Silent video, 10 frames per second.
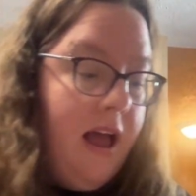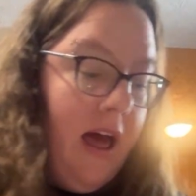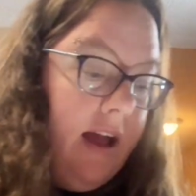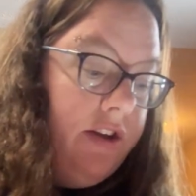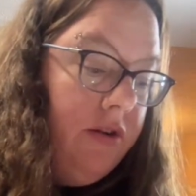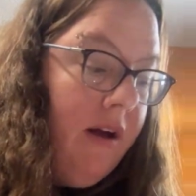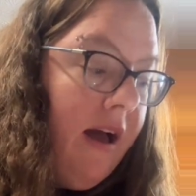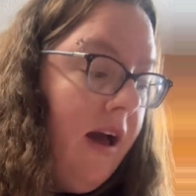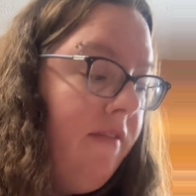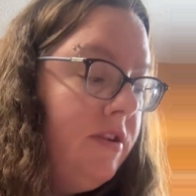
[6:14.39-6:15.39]
And I do
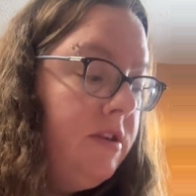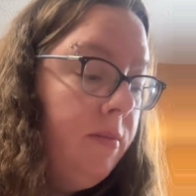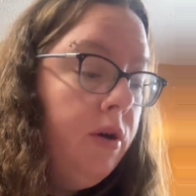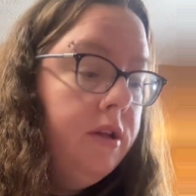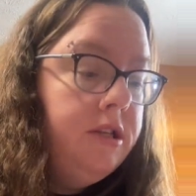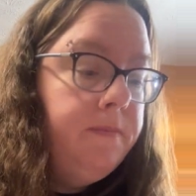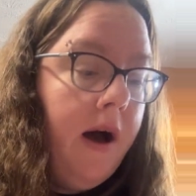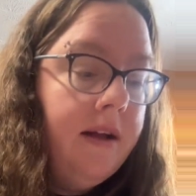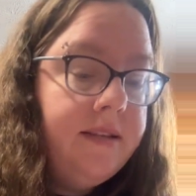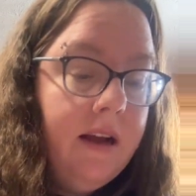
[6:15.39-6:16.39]
have some good
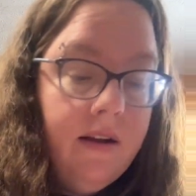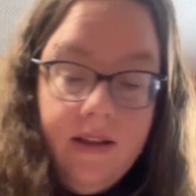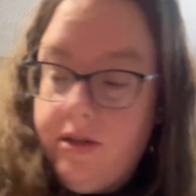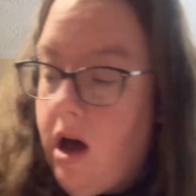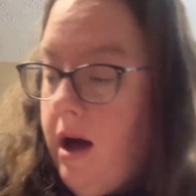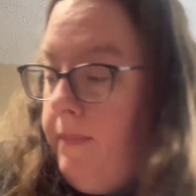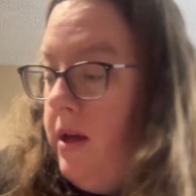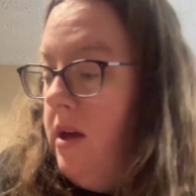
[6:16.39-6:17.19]
spots here at the top.